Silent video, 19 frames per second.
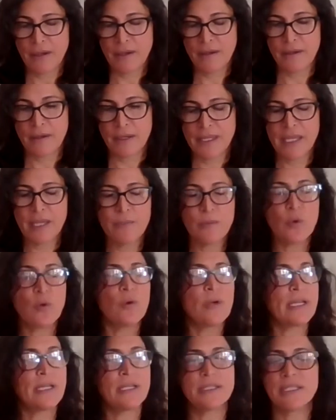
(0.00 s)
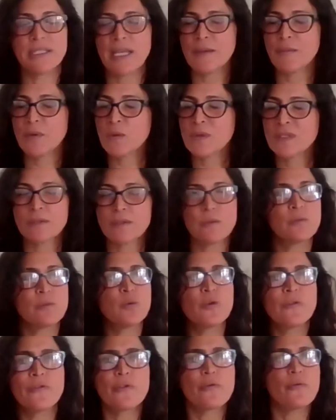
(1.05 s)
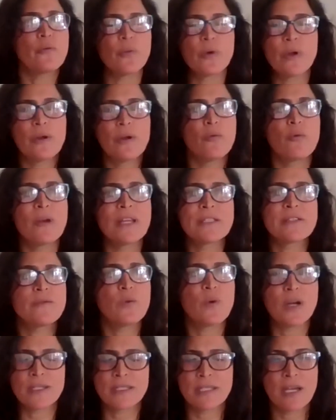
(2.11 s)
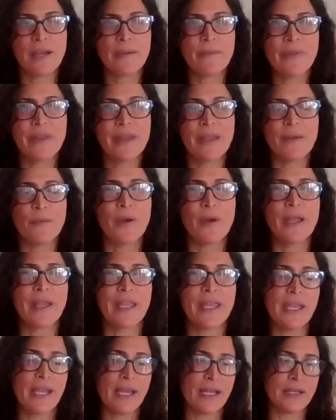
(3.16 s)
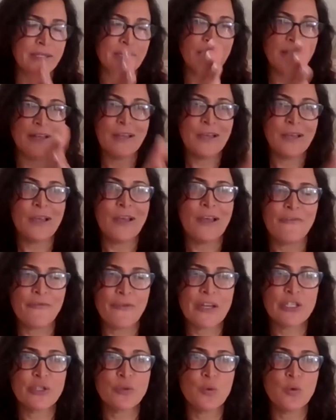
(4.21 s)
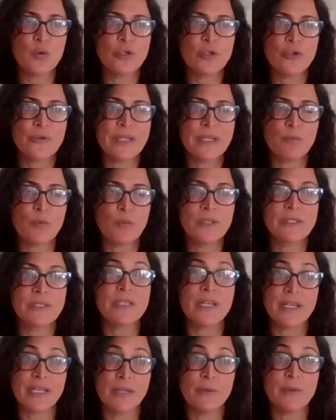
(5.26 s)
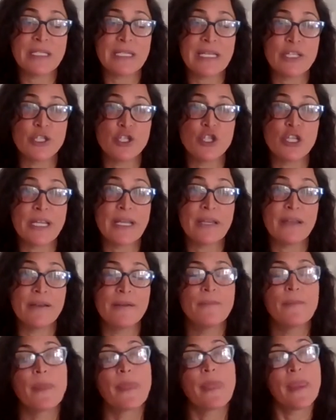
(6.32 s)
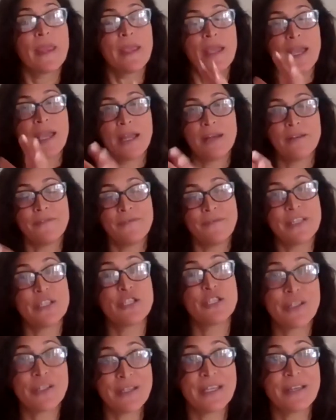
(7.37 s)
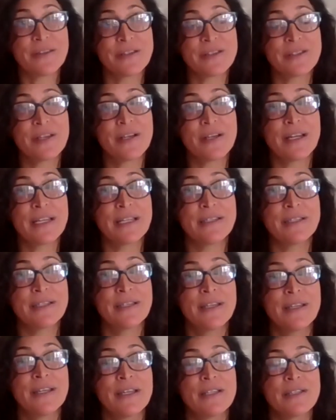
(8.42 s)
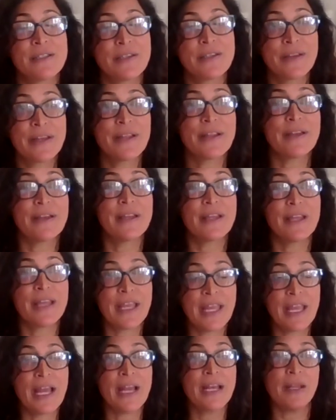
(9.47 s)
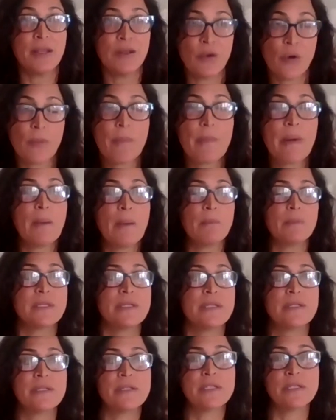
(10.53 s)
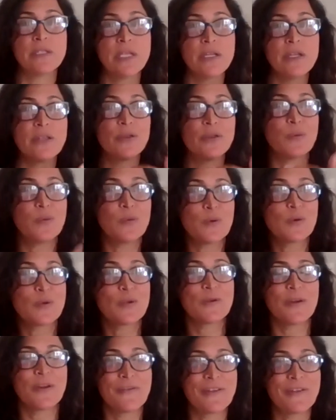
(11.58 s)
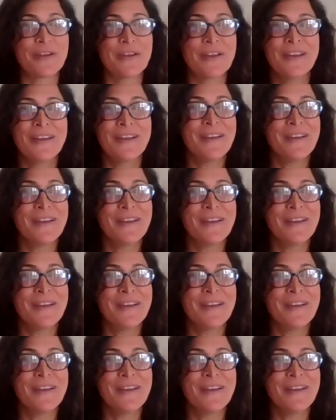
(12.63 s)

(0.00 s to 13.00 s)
I keep calling it a dam, it wasn't, it was more of a reservoir type thing where he had fresh water in one side, he was an engineer, and fish in the other side, so that he got pumps in to turn the water over.